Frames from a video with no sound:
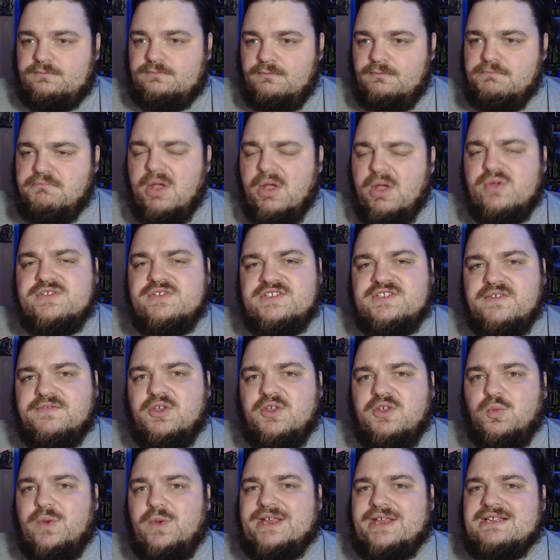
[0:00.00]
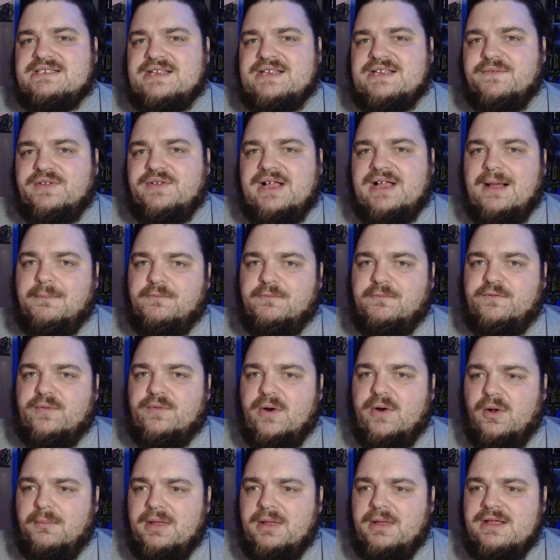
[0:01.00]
most of the wins have come from